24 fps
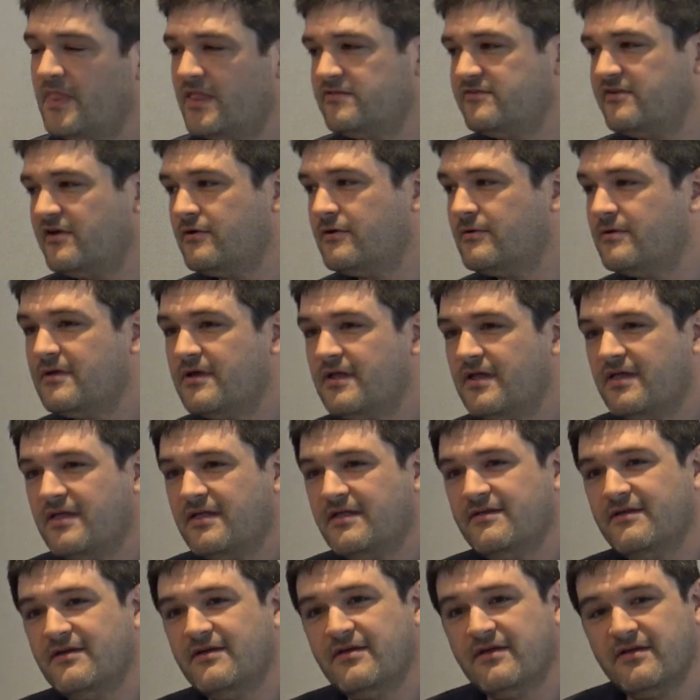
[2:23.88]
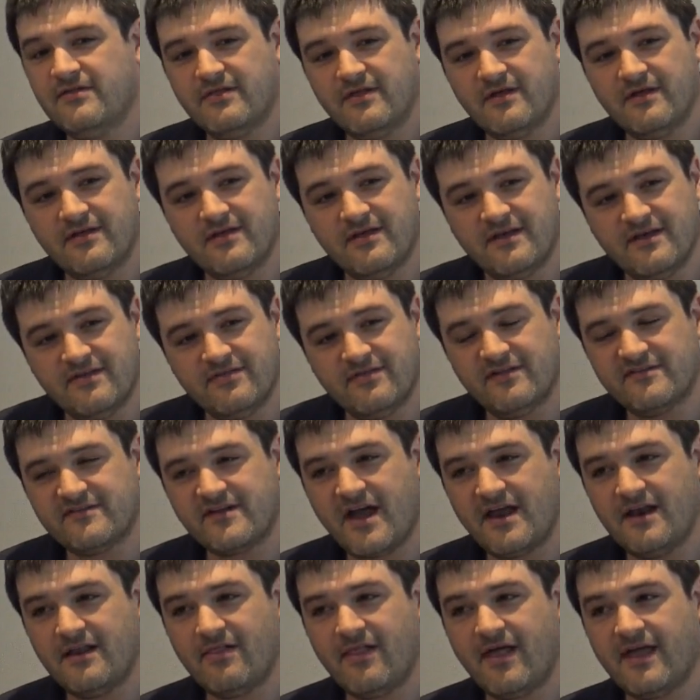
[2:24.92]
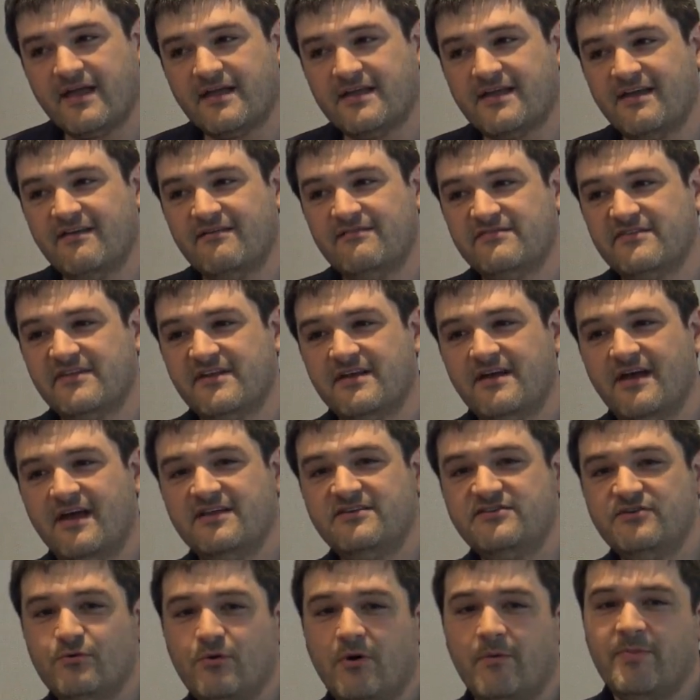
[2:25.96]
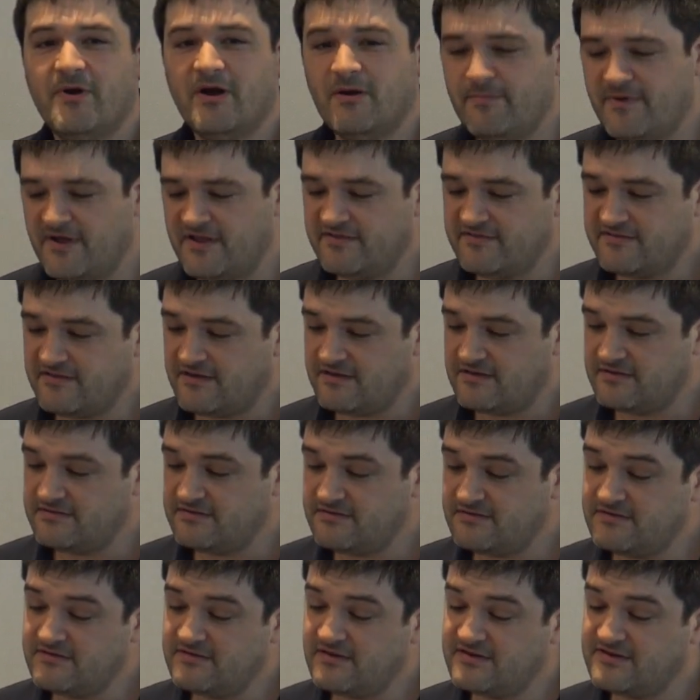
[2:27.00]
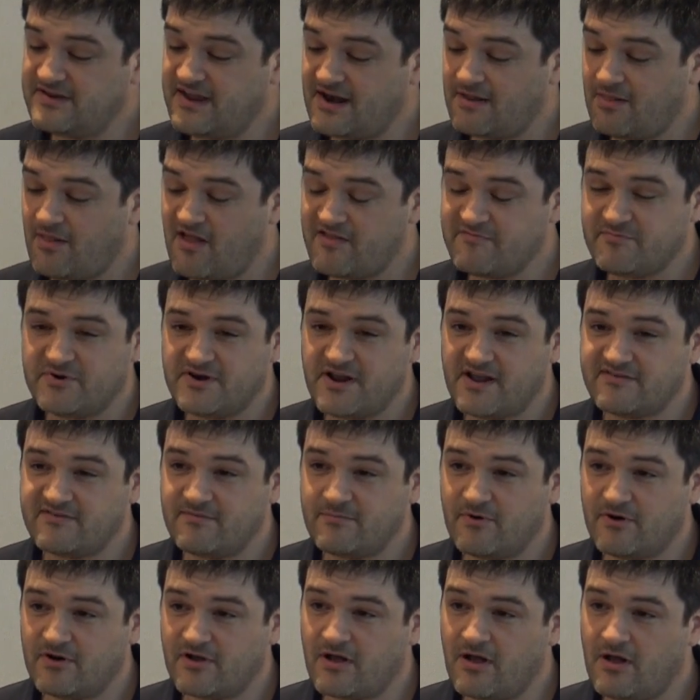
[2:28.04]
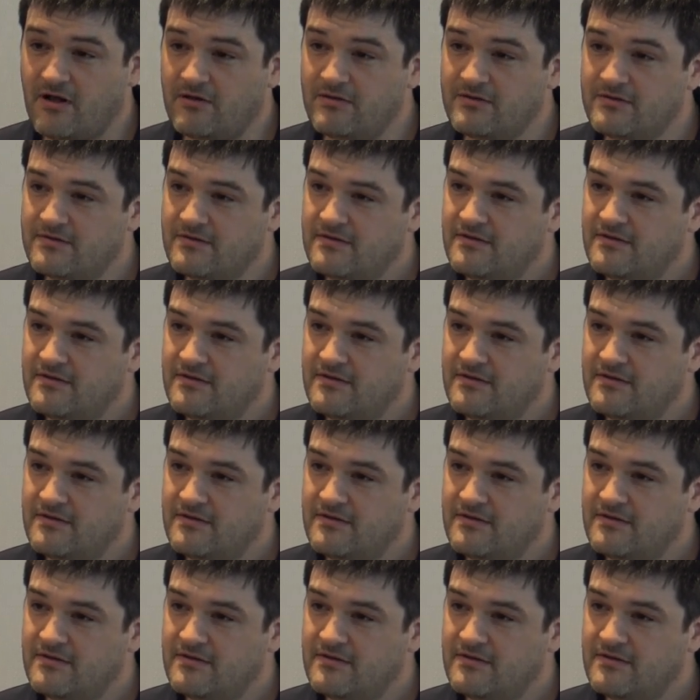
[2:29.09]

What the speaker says: So this kind of like gives a dual purpose to data loss protection protocol.